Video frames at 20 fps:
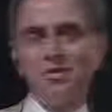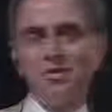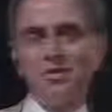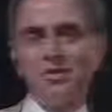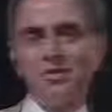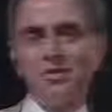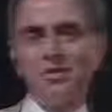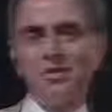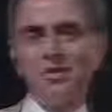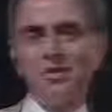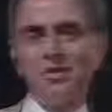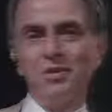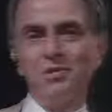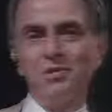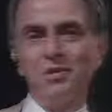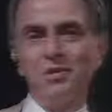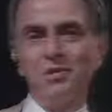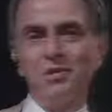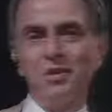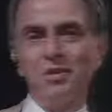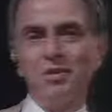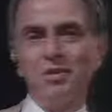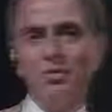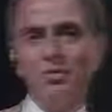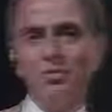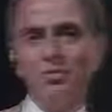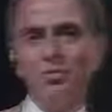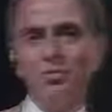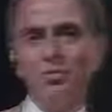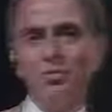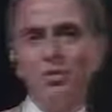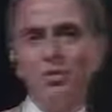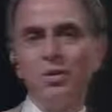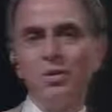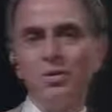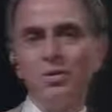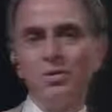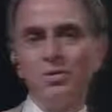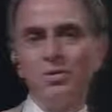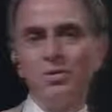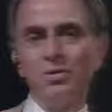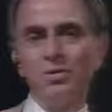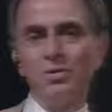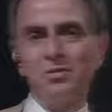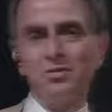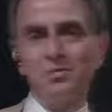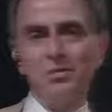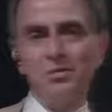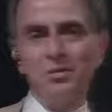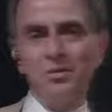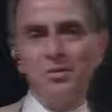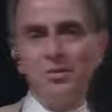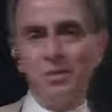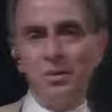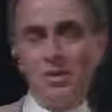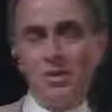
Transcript: the scientific method is the willingness to